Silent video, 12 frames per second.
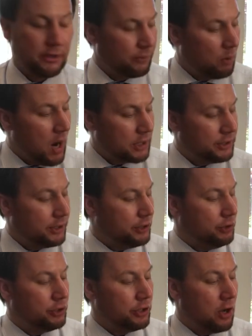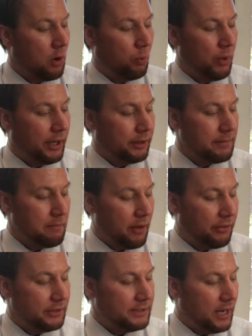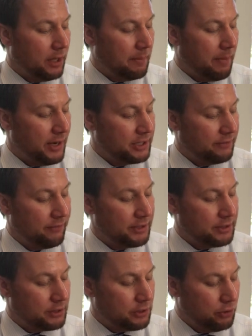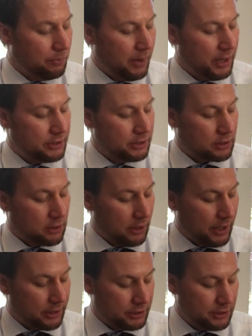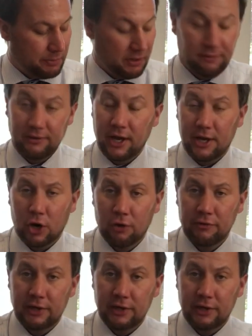So if you're watching this, you should know weekly, monthly, daily patient visits, new patients, collections, Pva, Ova.